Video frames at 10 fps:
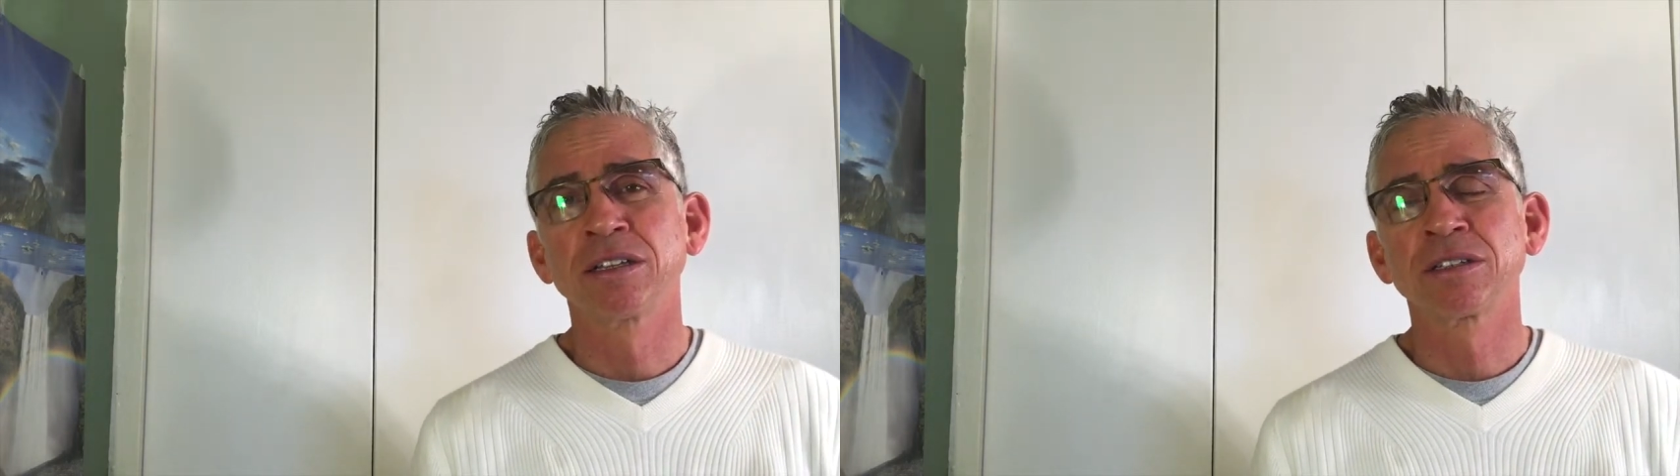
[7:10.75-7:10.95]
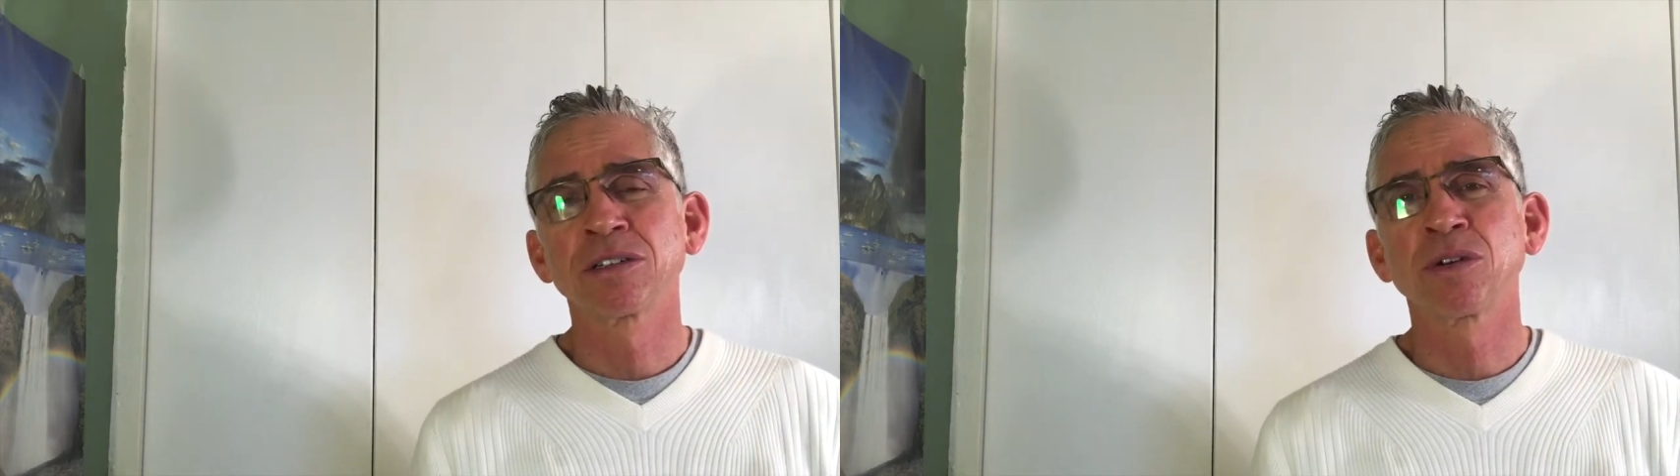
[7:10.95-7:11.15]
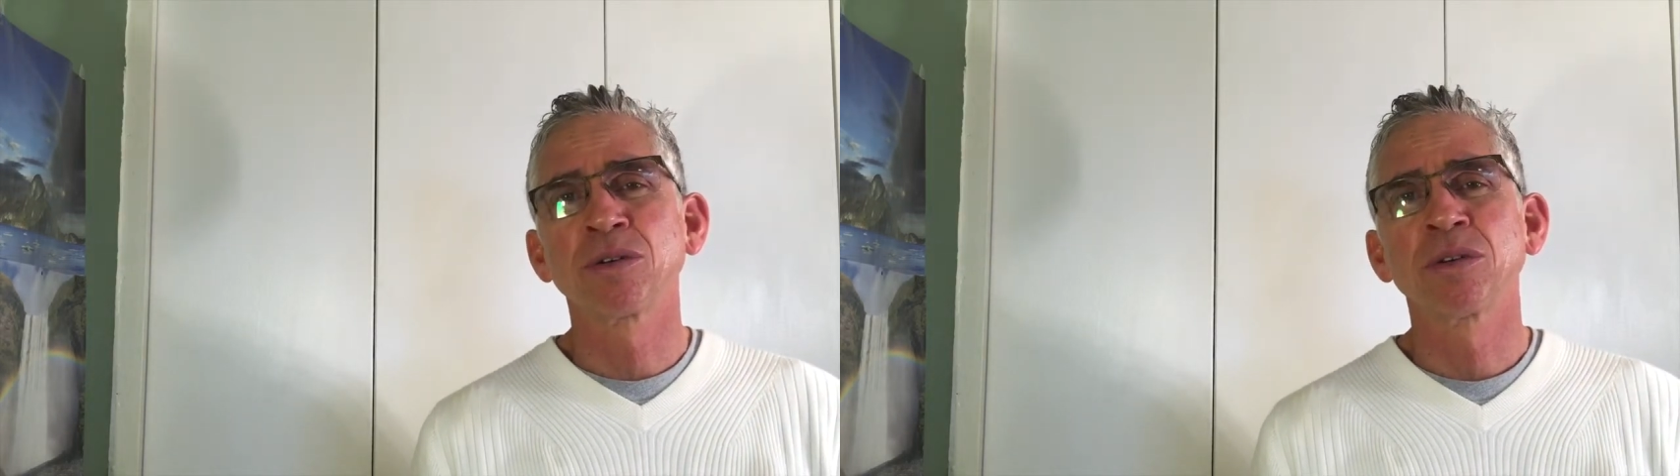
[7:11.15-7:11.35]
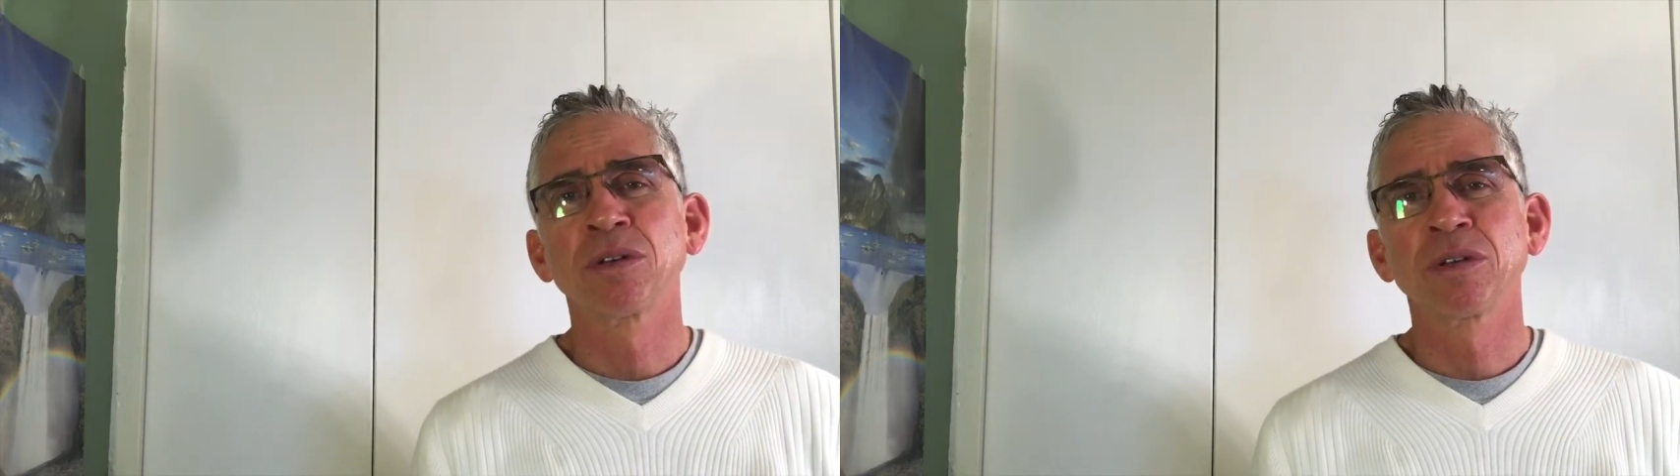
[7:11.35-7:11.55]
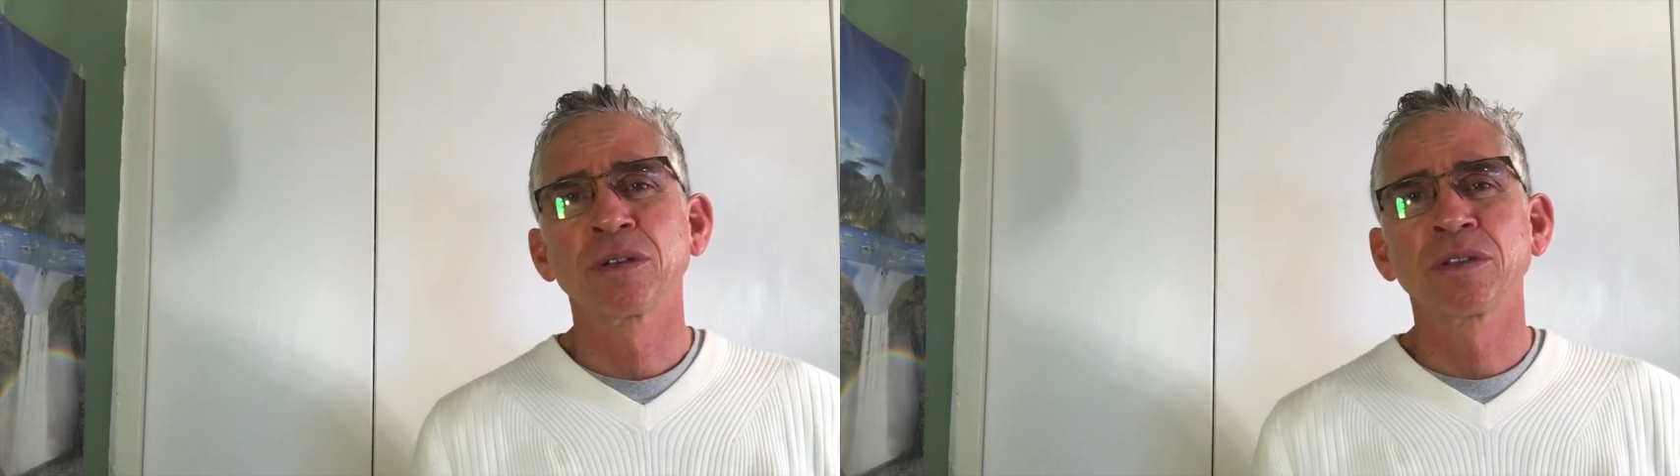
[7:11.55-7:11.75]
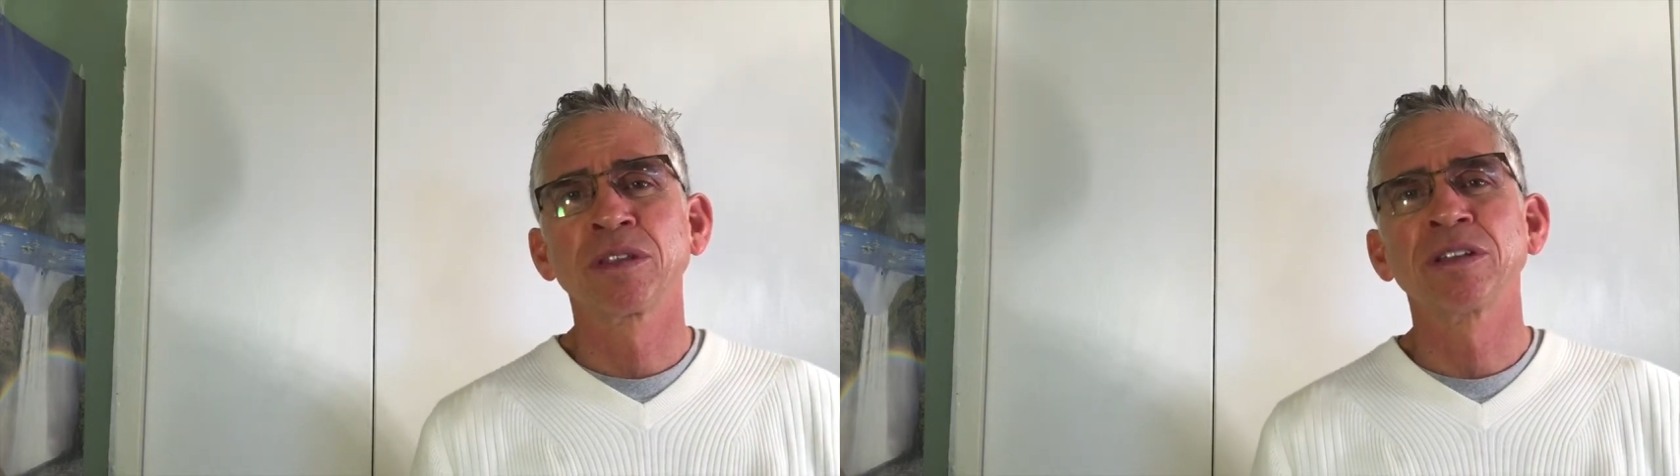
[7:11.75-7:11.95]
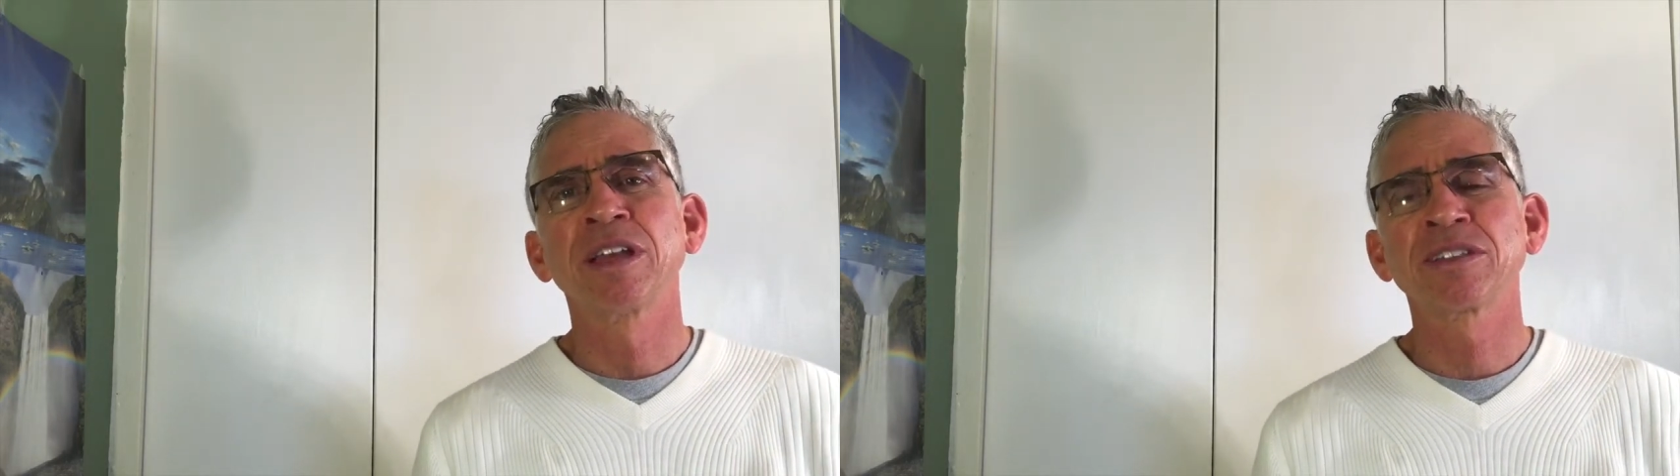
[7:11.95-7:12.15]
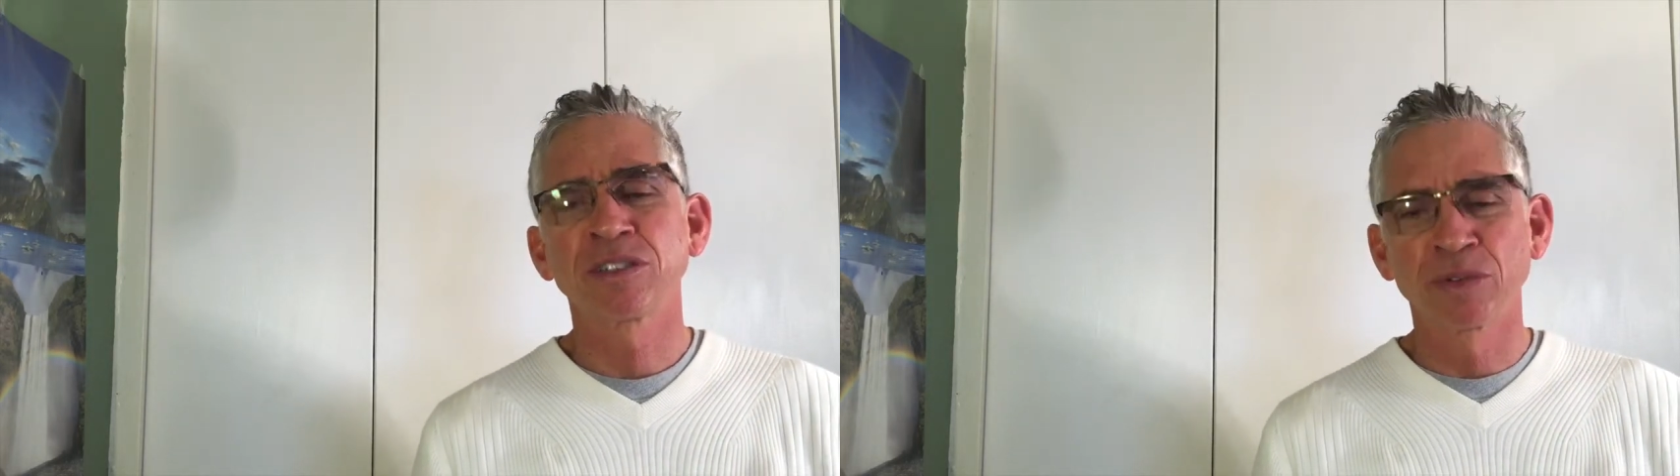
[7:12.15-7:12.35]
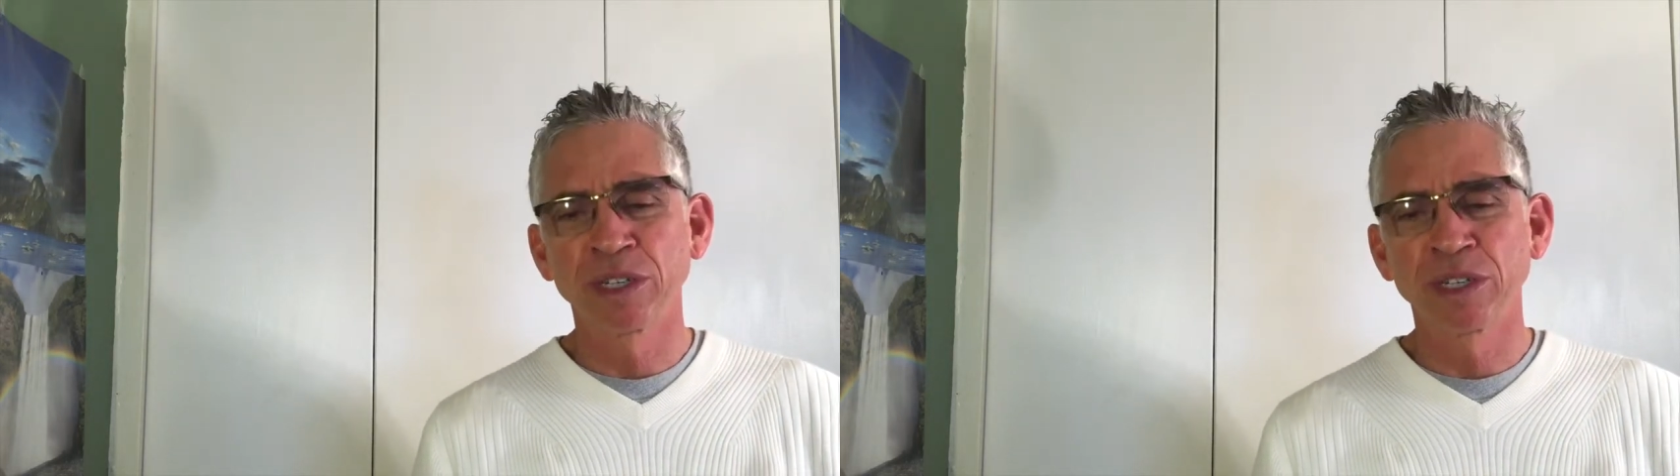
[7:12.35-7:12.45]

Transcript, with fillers: So the next